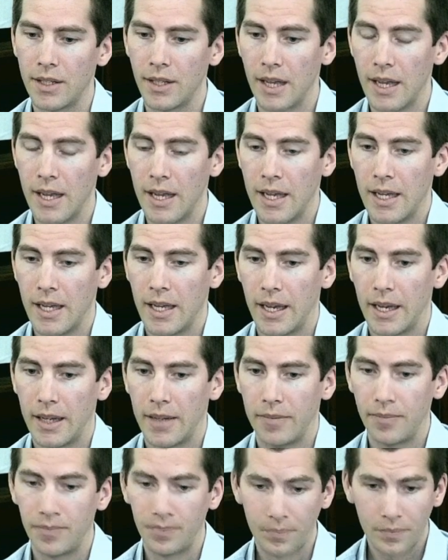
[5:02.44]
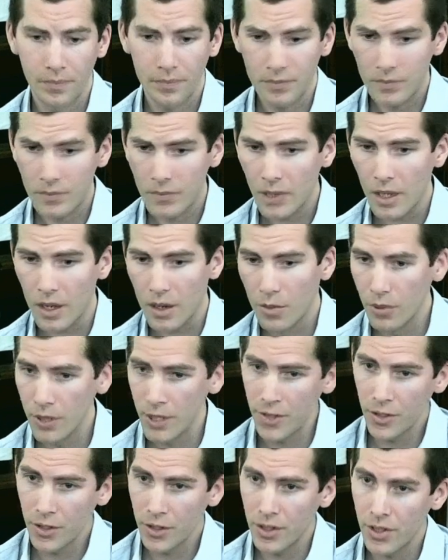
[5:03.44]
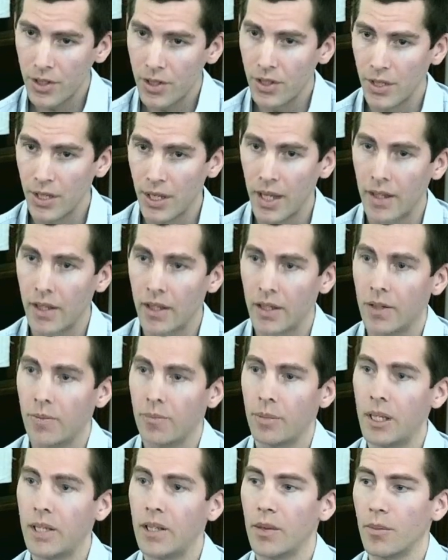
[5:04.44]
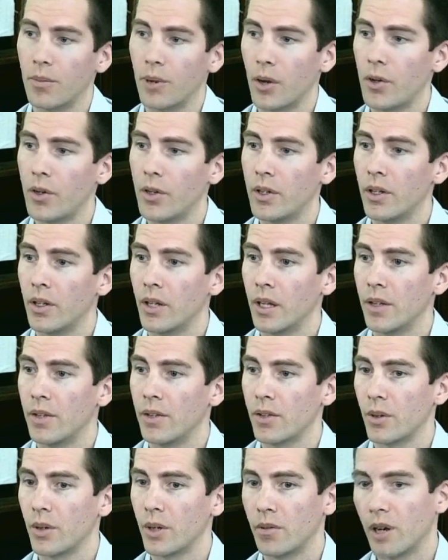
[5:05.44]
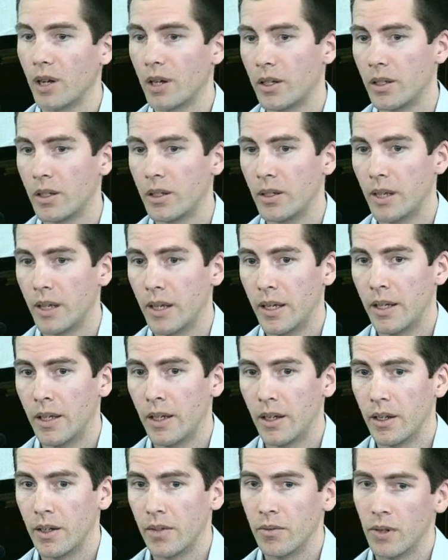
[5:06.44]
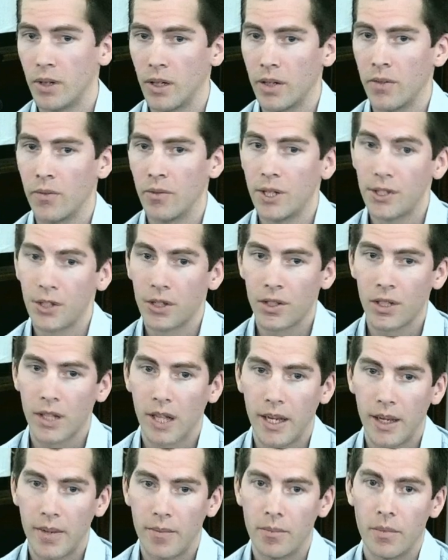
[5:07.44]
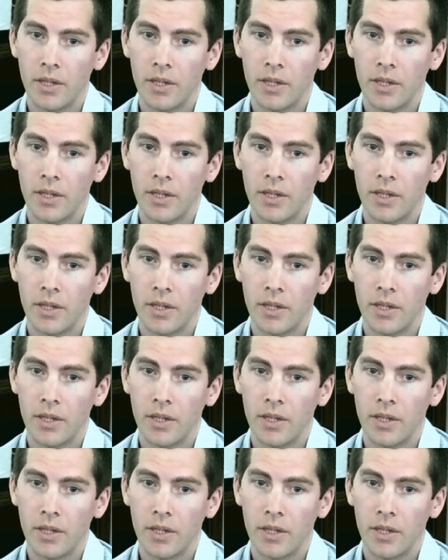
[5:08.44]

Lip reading: Mm-hmm. Research is the other big component, and so I run a research lab.